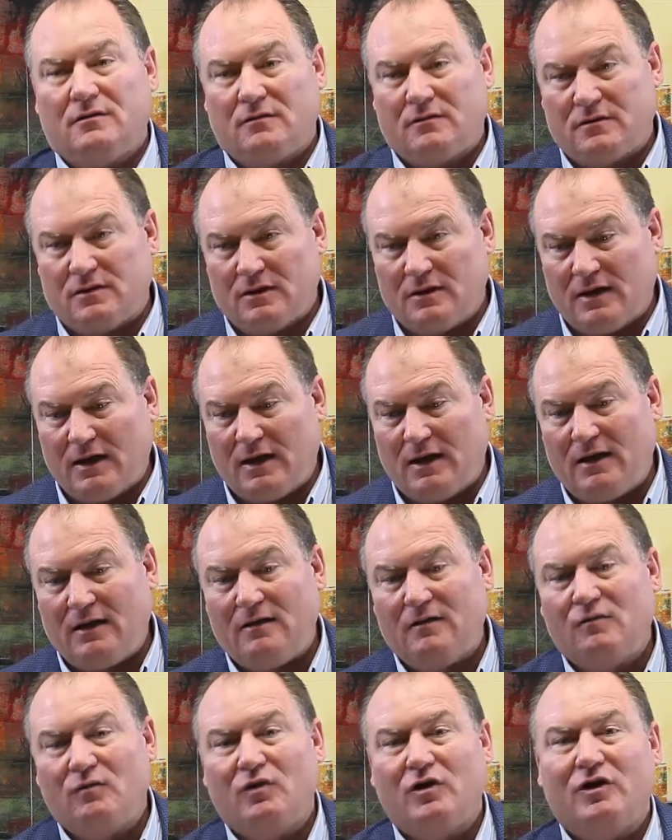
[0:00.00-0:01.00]

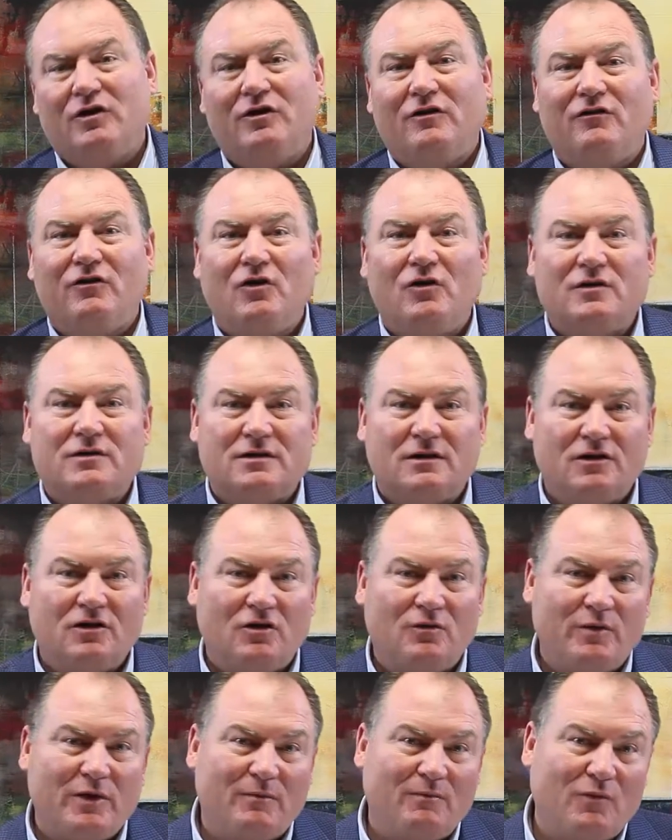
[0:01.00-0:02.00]
Today, we're going to focus a
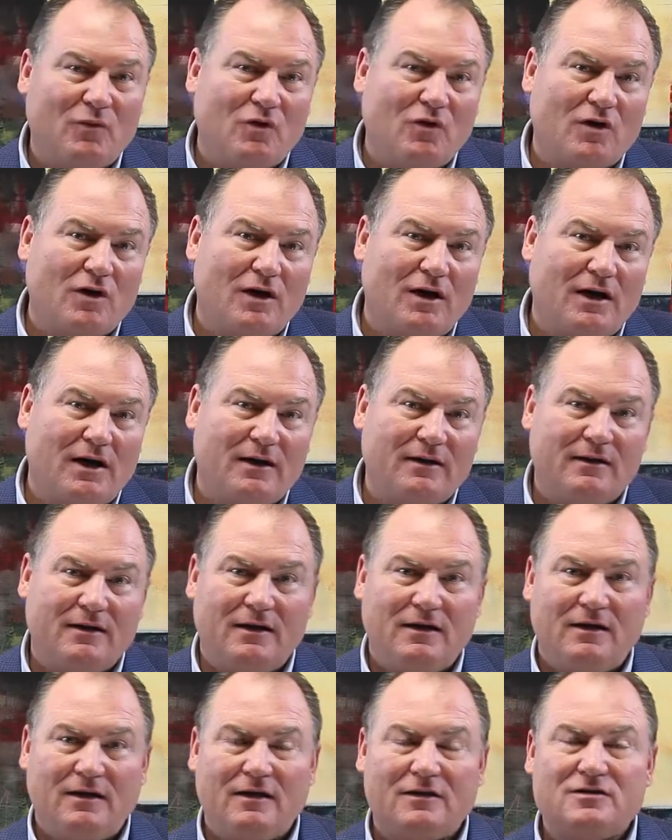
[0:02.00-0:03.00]
little bit more on
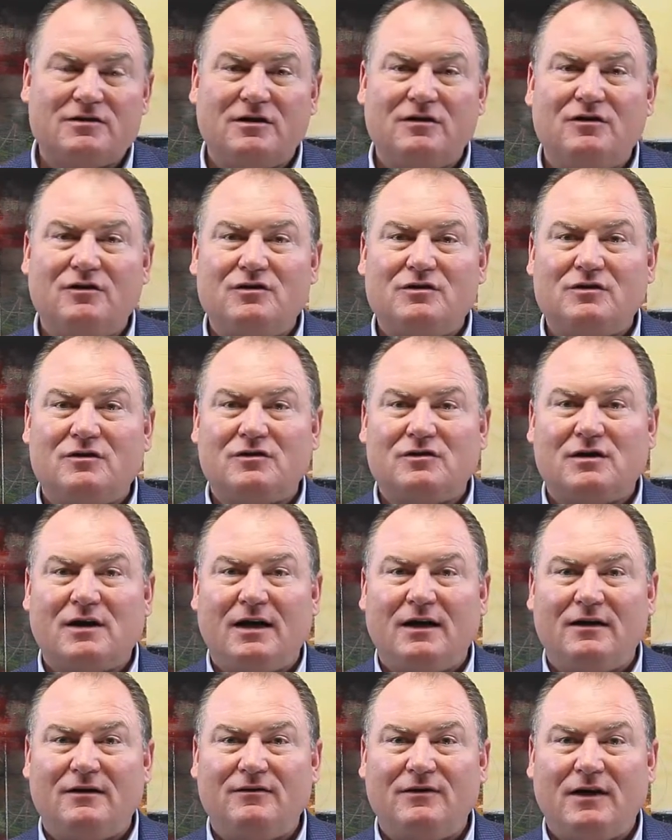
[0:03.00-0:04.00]
the institutional
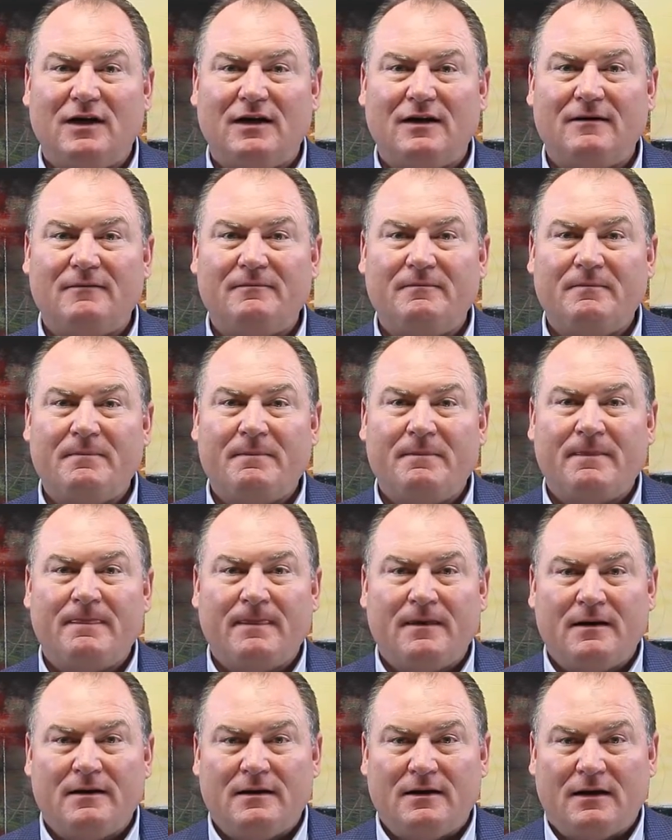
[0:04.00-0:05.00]
side of that,
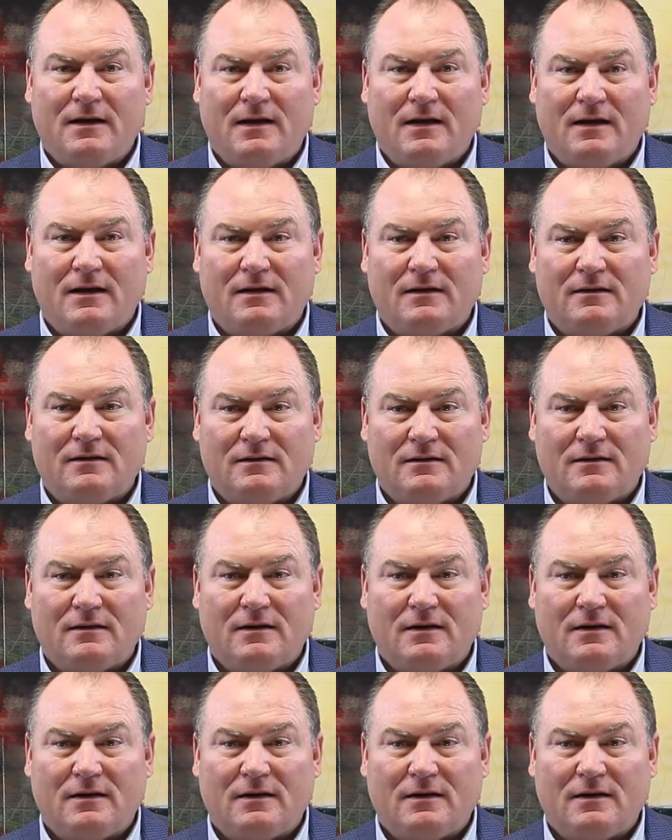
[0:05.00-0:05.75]
and